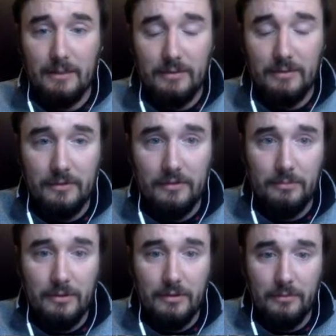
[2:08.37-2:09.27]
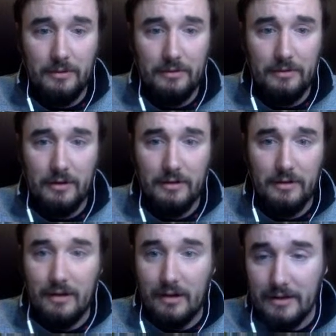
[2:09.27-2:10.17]
This is a beautiful piece of
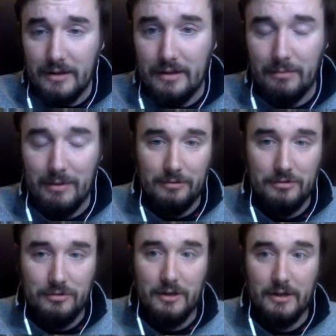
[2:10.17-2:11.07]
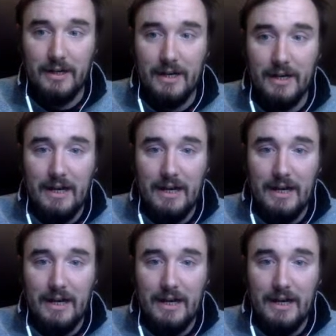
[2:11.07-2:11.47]
art on the Bramble Shark.